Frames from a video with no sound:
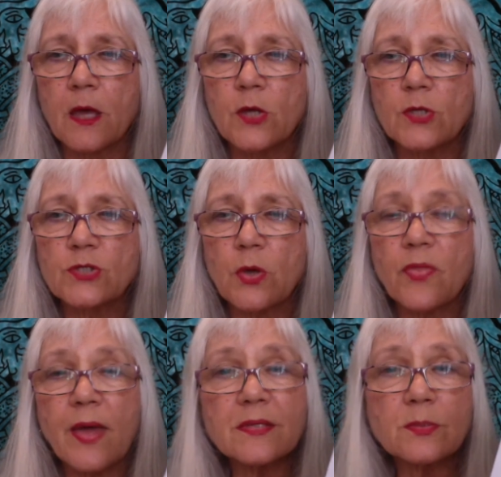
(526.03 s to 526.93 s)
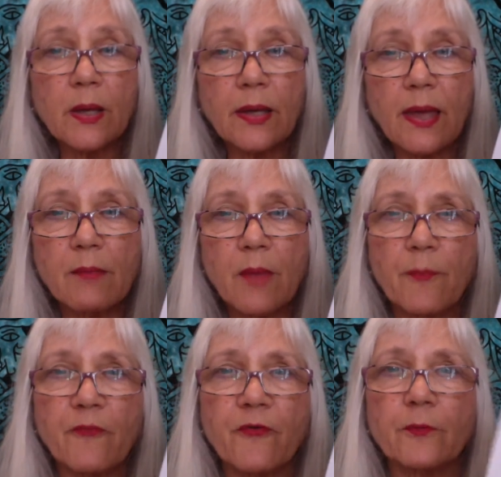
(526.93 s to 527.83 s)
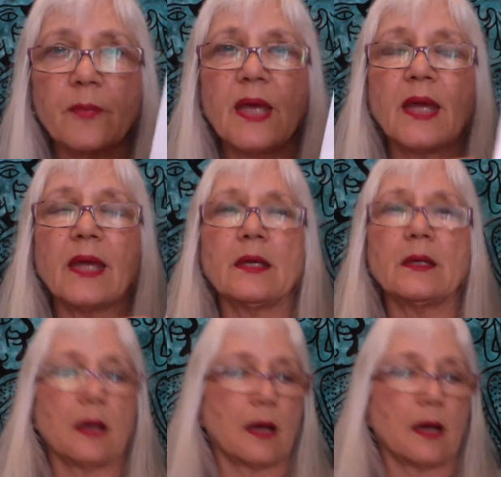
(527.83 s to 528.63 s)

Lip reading: So that's what came up for me.